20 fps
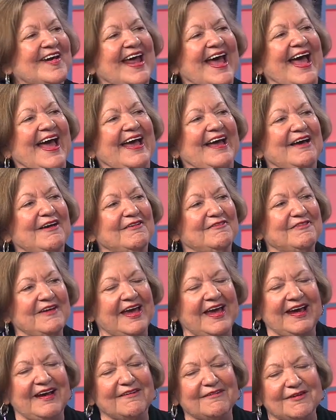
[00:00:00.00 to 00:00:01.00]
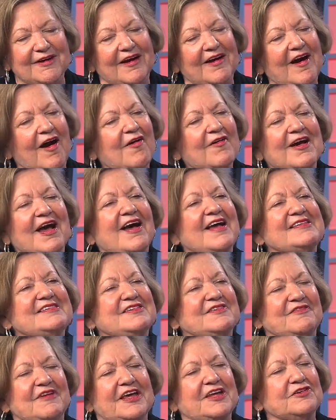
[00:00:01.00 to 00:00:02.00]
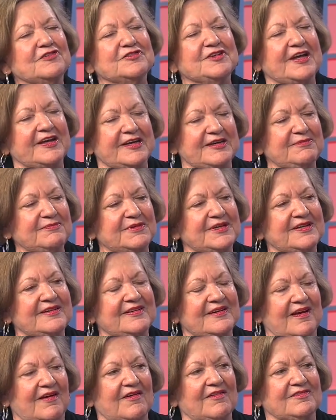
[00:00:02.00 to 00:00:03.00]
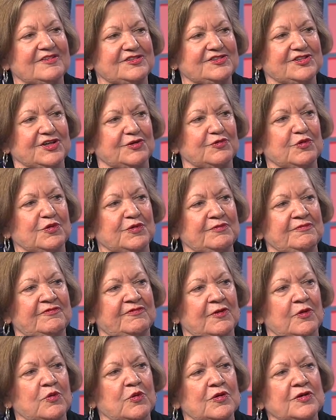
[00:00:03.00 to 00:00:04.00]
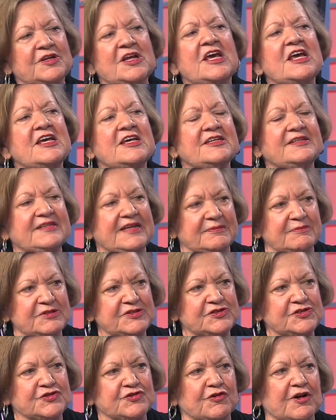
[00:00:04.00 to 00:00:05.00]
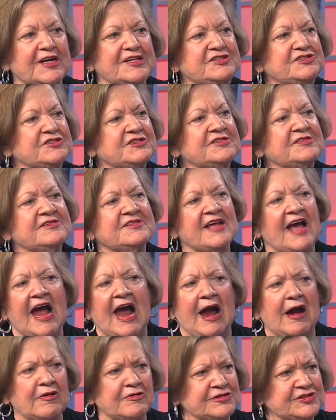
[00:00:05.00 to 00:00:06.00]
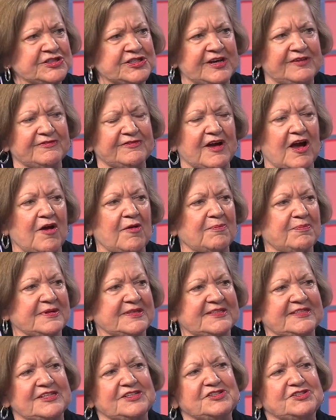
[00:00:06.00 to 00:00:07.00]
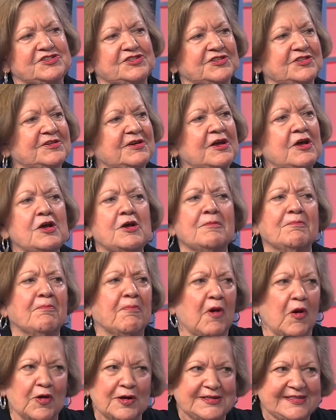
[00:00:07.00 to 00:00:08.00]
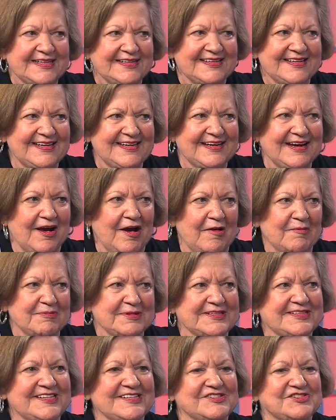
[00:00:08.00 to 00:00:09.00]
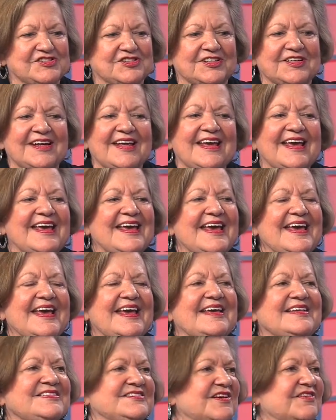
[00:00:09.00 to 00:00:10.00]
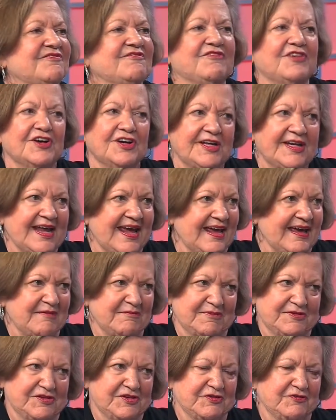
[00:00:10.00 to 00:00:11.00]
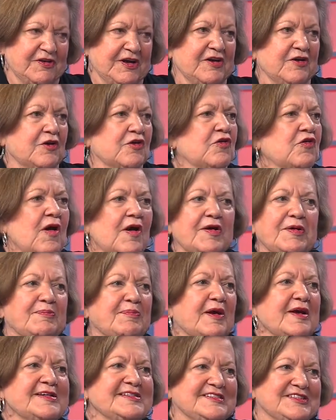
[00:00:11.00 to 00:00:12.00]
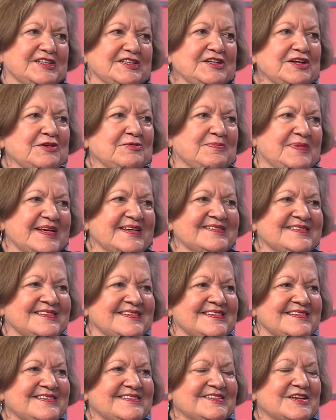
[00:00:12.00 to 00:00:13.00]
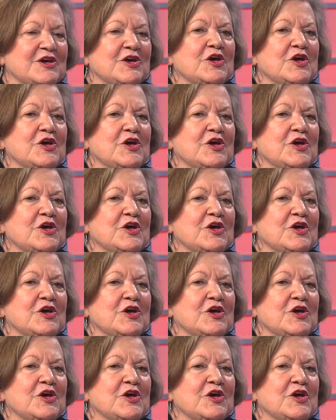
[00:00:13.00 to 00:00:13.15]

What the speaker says: to have all kinds of entertainment on the showroom floor, demonstrations, Iron Chef competition, bartending competition. It's a fun atmosphere, great place to do business.